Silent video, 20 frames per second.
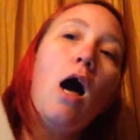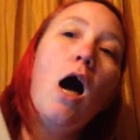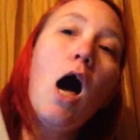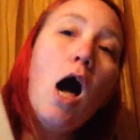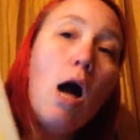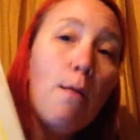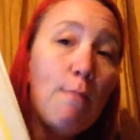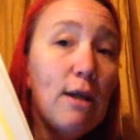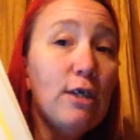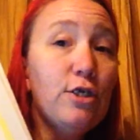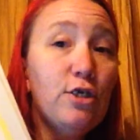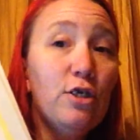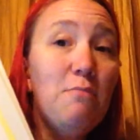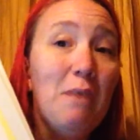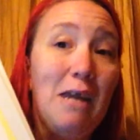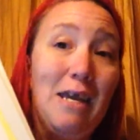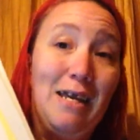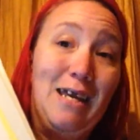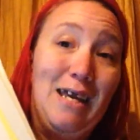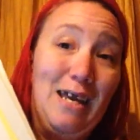I'm actually
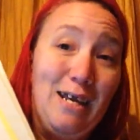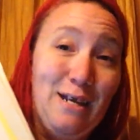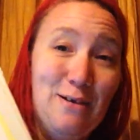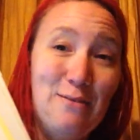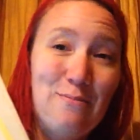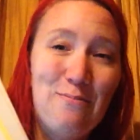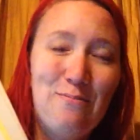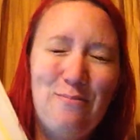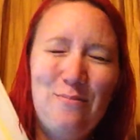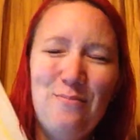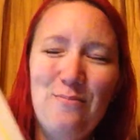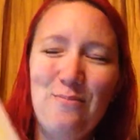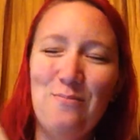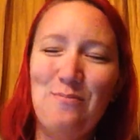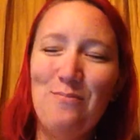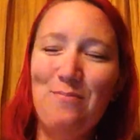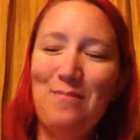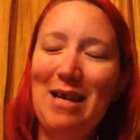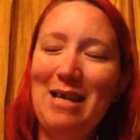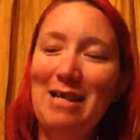making a
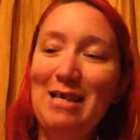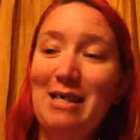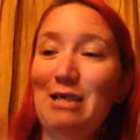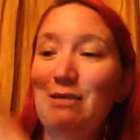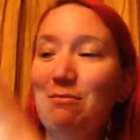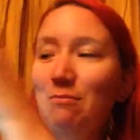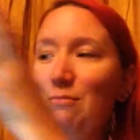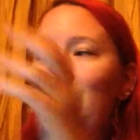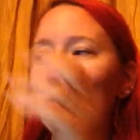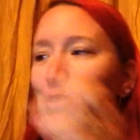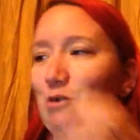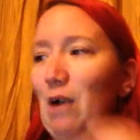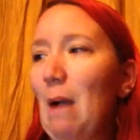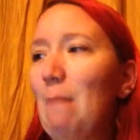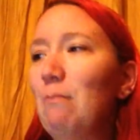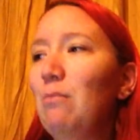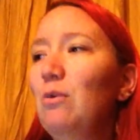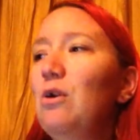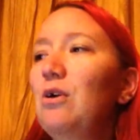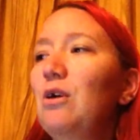Mania
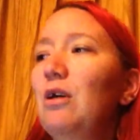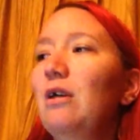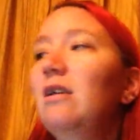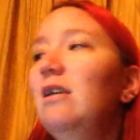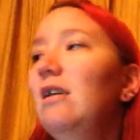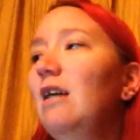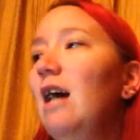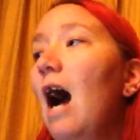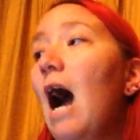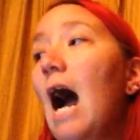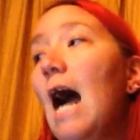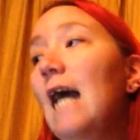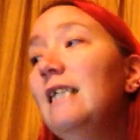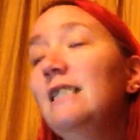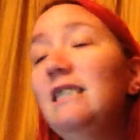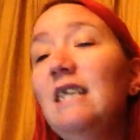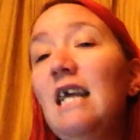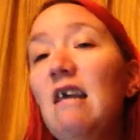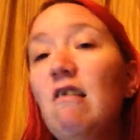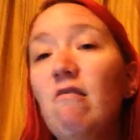scrapbook. I
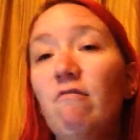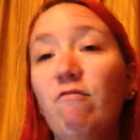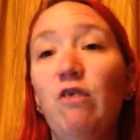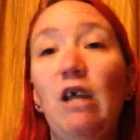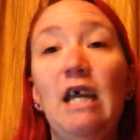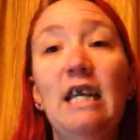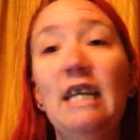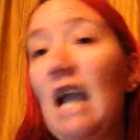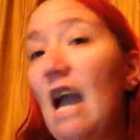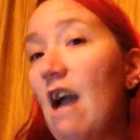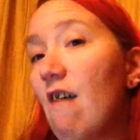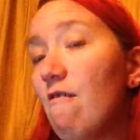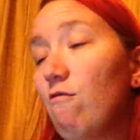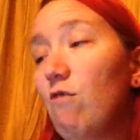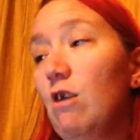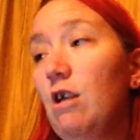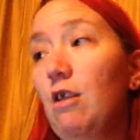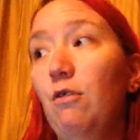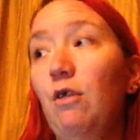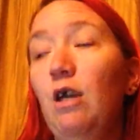saved like
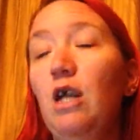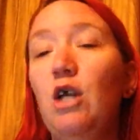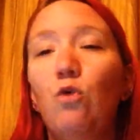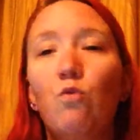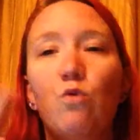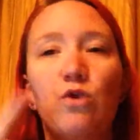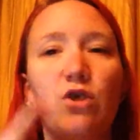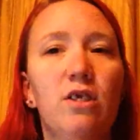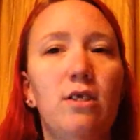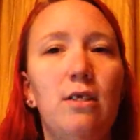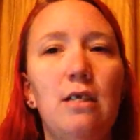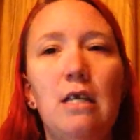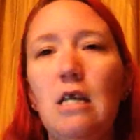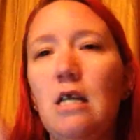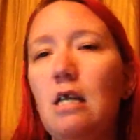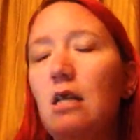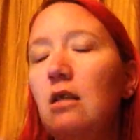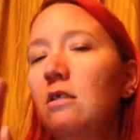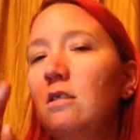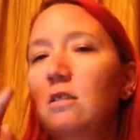everything,
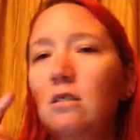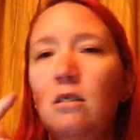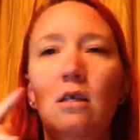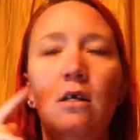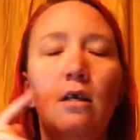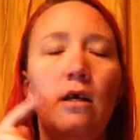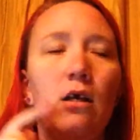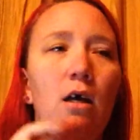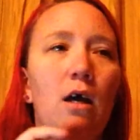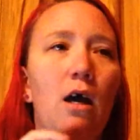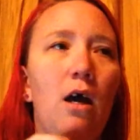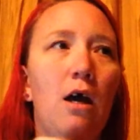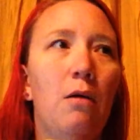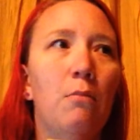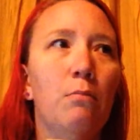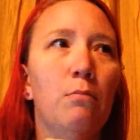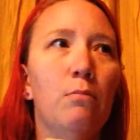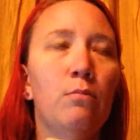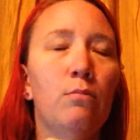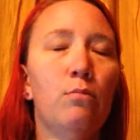receipts,
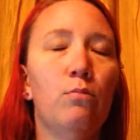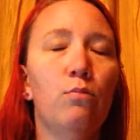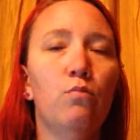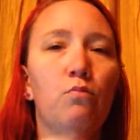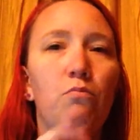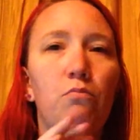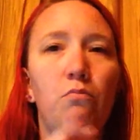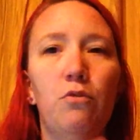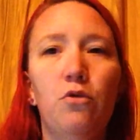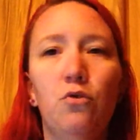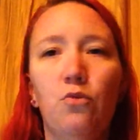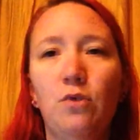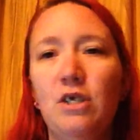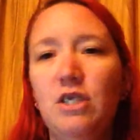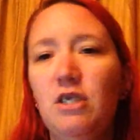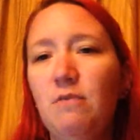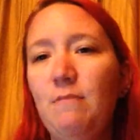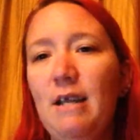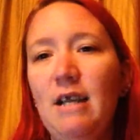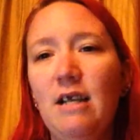the
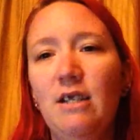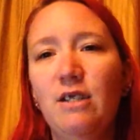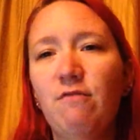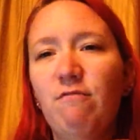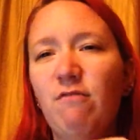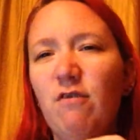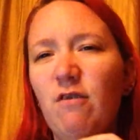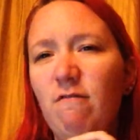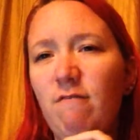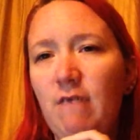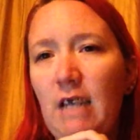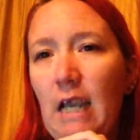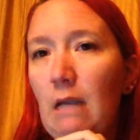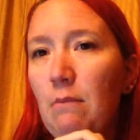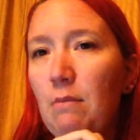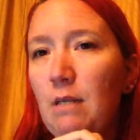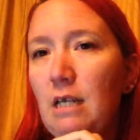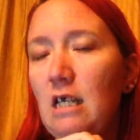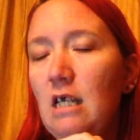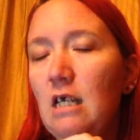wristbands for the
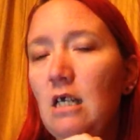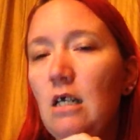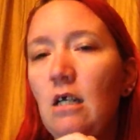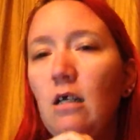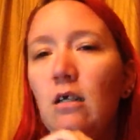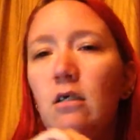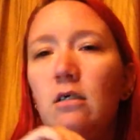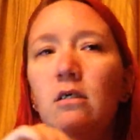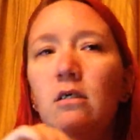VIP,